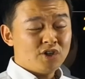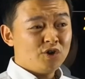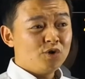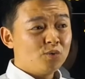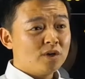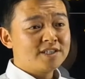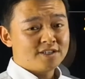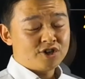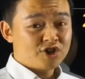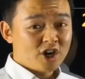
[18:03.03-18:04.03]
Q
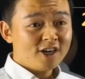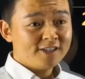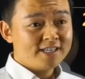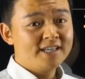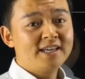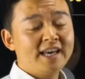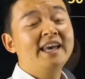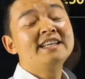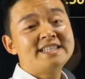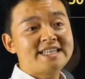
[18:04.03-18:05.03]
was shocked
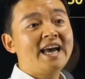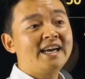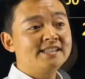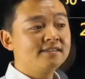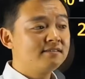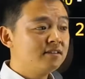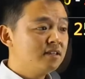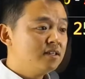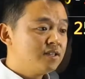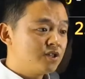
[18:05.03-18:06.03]
and sad.
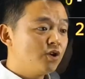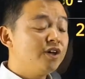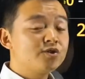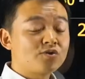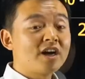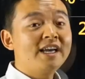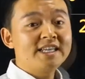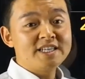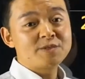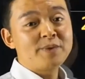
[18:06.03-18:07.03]
So he
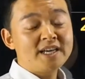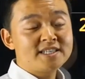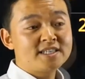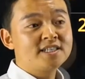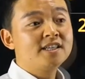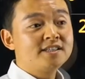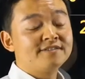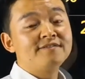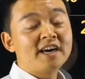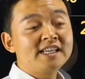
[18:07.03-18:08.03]
tried his best
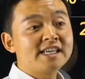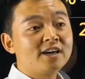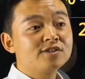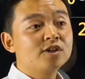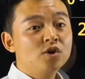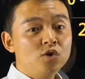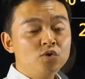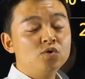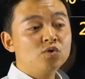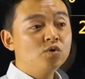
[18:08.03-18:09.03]
to find out
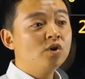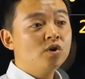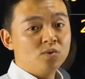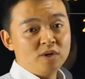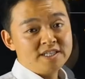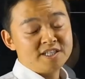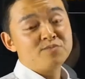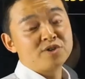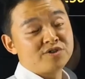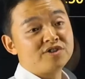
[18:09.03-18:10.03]
who was
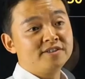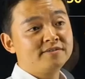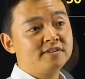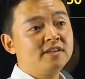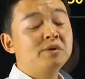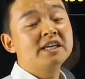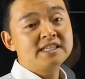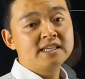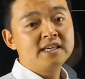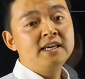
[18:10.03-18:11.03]
the murderer.
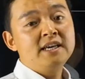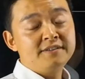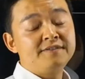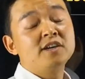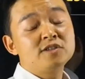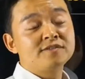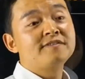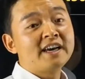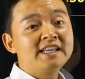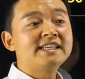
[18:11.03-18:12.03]
But he failed to
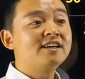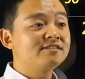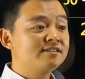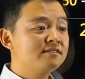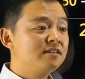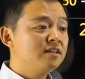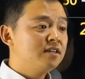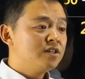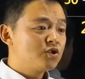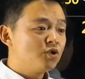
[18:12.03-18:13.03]
find it out.
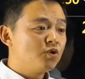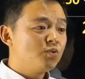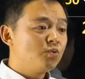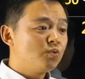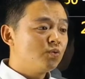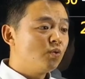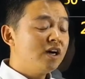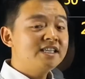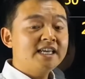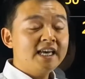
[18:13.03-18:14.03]
So
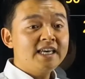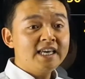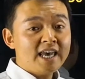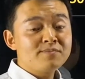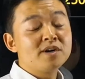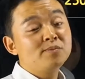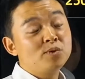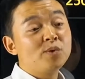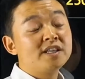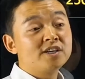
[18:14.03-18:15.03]
one day he came
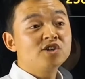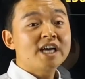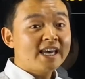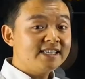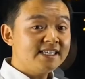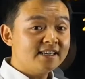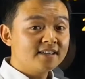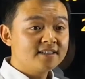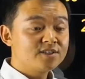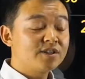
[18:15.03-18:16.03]
up with a good
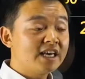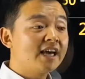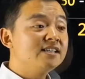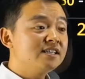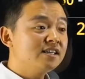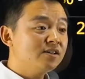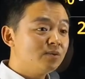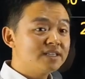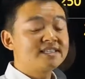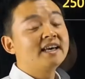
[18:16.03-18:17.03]
idea. So the
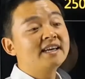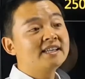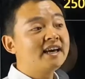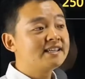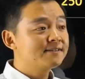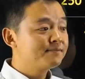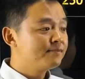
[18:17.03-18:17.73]
idea was like that.